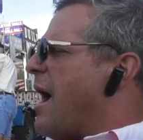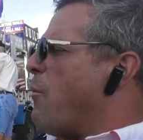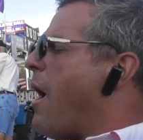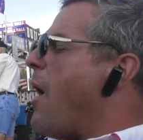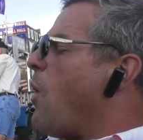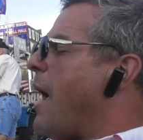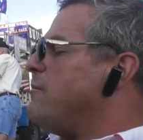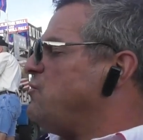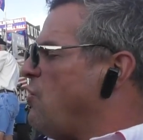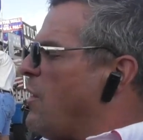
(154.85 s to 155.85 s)
while
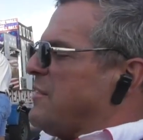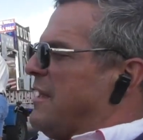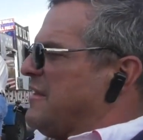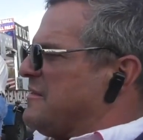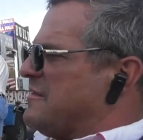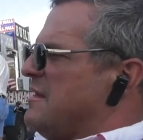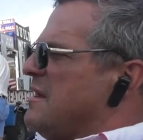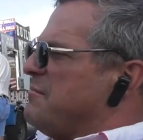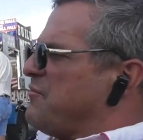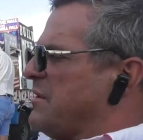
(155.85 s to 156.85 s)
I'm doing this,
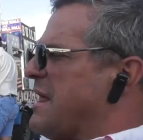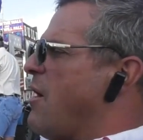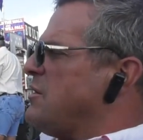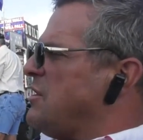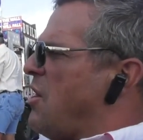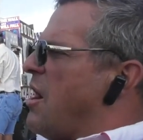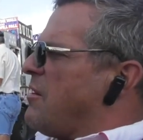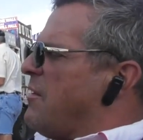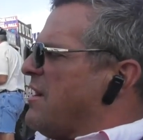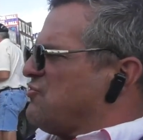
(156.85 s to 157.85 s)
between now and the
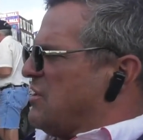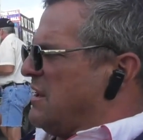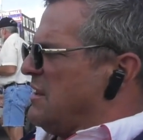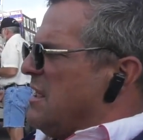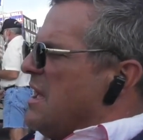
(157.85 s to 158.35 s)
inauguration,